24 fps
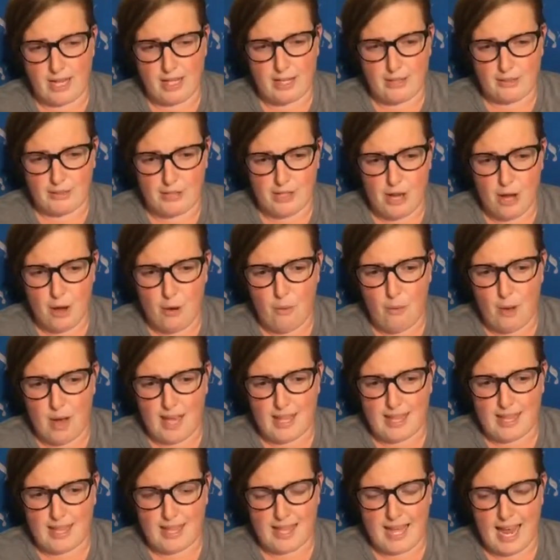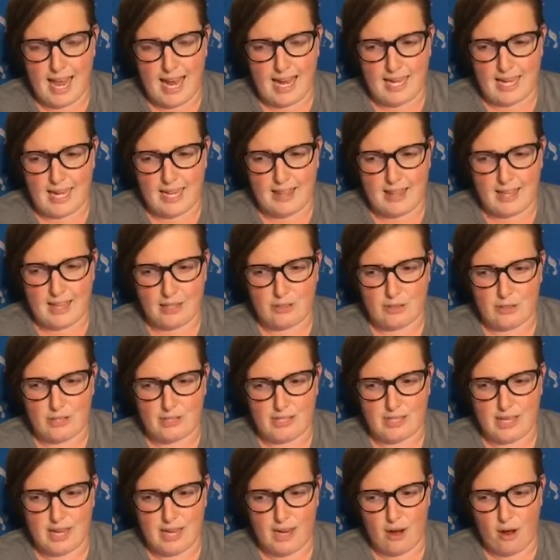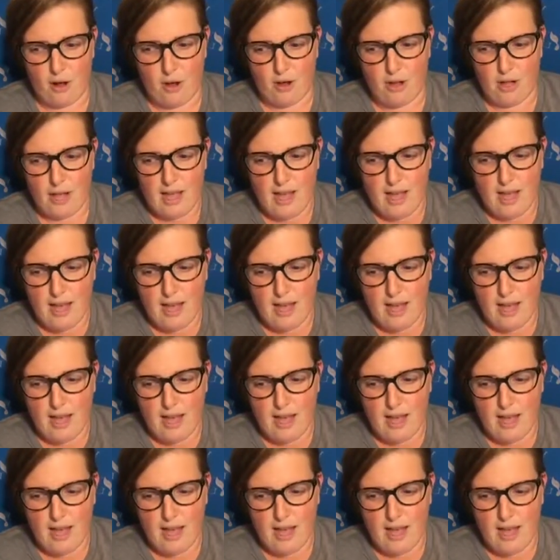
There's no way that they had any electricity at all.